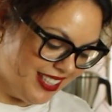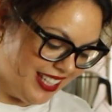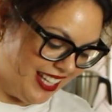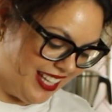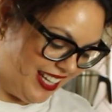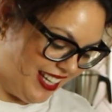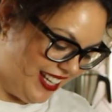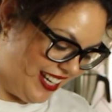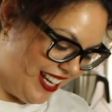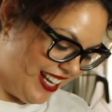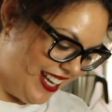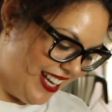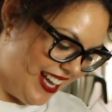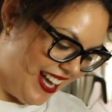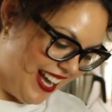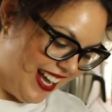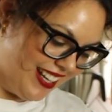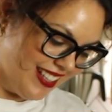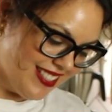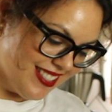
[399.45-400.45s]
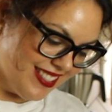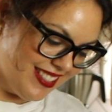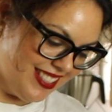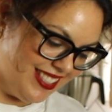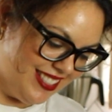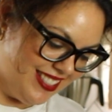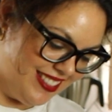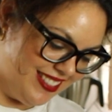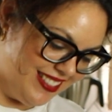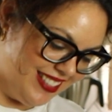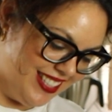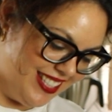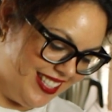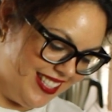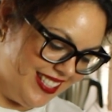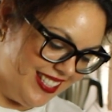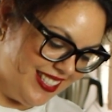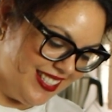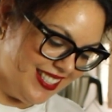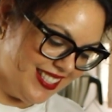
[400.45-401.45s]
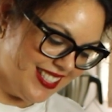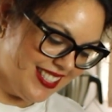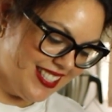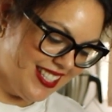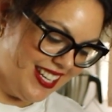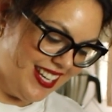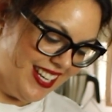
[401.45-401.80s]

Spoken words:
Can I actually do this?